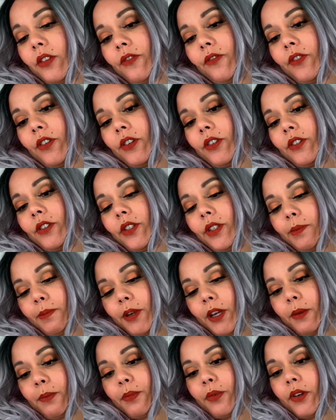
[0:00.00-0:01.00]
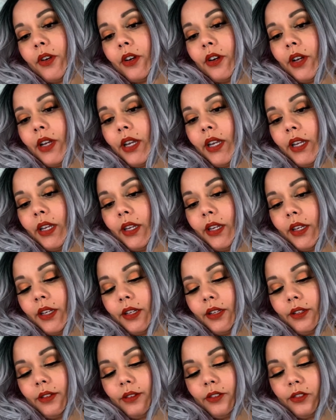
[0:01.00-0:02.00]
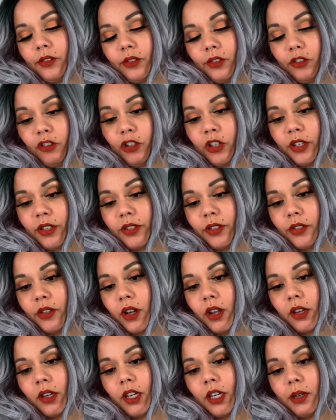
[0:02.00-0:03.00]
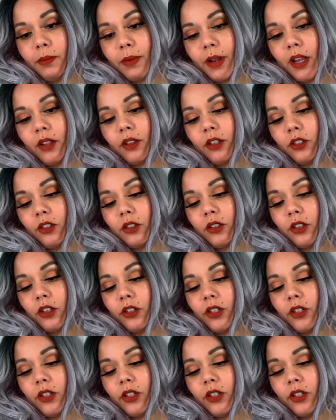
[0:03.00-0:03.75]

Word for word: But the first paper is just talking about there's